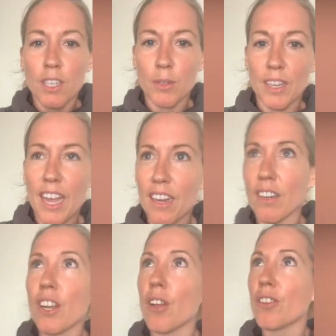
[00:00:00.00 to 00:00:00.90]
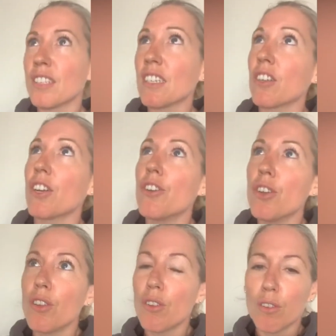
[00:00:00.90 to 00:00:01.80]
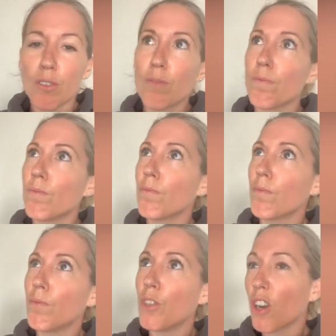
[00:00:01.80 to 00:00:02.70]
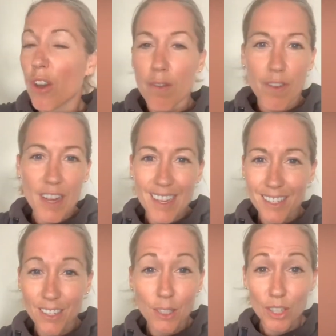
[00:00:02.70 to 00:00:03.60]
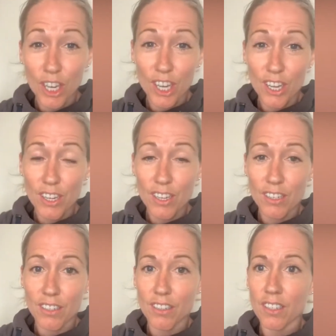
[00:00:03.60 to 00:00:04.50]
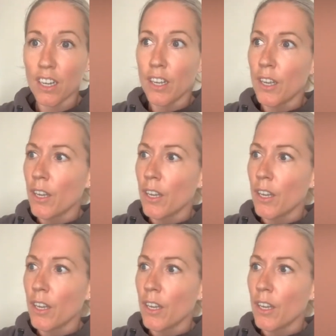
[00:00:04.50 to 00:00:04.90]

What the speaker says: So again, you know, just things like new light fittings, new curtains,